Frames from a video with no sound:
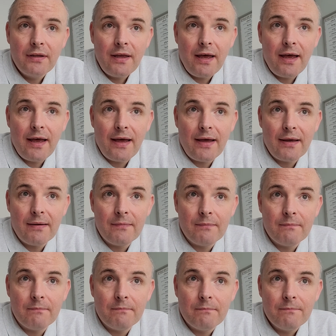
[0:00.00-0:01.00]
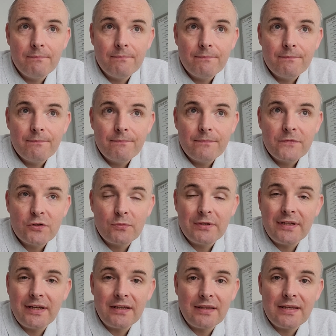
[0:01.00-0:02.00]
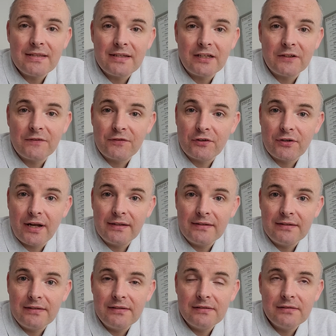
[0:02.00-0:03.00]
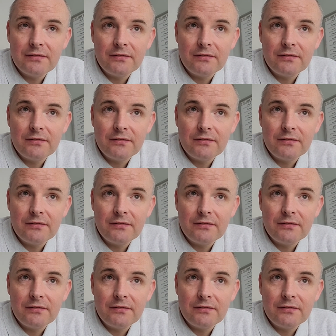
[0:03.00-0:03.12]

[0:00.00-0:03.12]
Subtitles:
So we take these things for granted